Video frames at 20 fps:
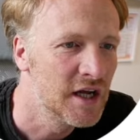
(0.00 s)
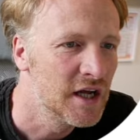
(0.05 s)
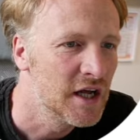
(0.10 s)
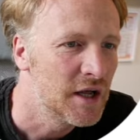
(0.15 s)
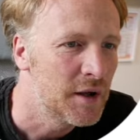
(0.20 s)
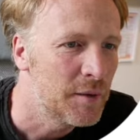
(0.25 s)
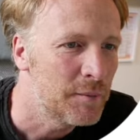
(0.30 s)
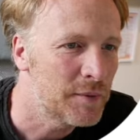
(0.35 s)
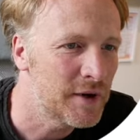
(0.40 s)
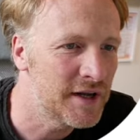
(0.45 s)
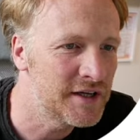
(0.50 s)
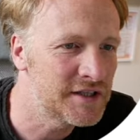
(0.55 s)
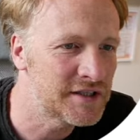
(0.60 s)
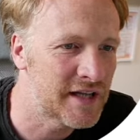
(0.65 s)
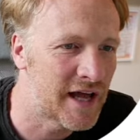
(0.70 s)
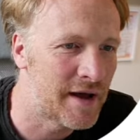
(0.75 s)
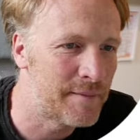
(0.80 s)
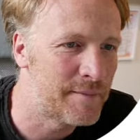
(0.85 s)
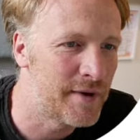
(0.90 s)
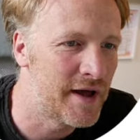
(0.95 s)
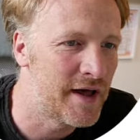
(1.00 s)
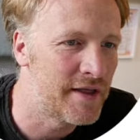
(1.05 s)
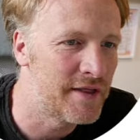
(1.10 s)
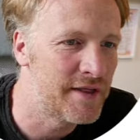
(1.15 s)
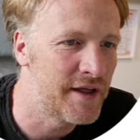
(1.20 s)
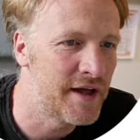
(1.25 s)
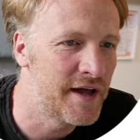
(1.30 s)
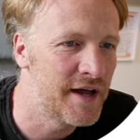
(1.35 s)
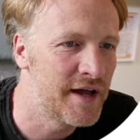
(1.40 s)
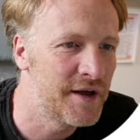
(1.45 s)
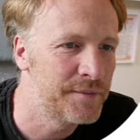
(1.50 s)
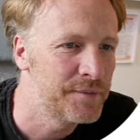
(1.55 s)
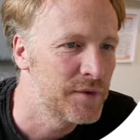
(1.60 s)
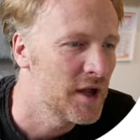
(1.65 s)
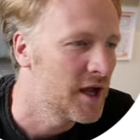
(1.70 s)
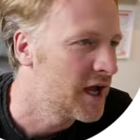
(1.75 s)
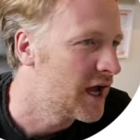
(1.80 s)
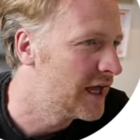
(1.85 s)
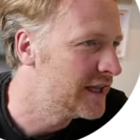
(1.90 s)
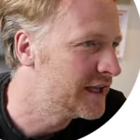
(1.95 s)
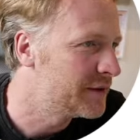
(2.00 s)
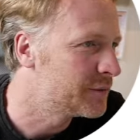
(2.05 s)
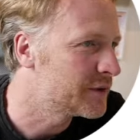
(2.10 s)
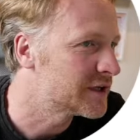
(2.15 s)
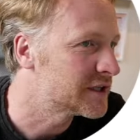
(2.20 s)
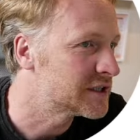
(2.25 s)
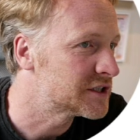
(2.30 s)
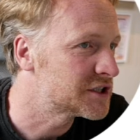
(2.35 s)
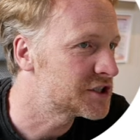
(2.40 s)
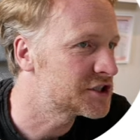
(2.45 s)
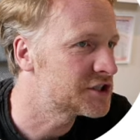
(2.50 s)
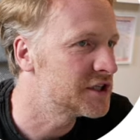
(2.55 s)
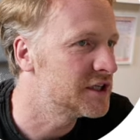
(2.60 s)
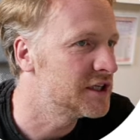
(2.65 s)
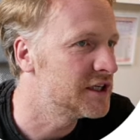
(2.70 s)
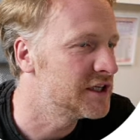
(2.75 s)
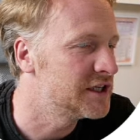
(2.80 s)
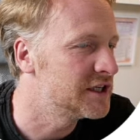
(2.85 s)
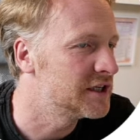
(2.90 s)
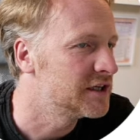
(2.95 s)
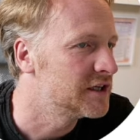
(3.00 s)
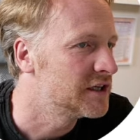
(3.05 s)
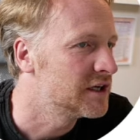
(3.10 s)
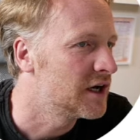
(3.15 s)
Place that bet there, and then we can see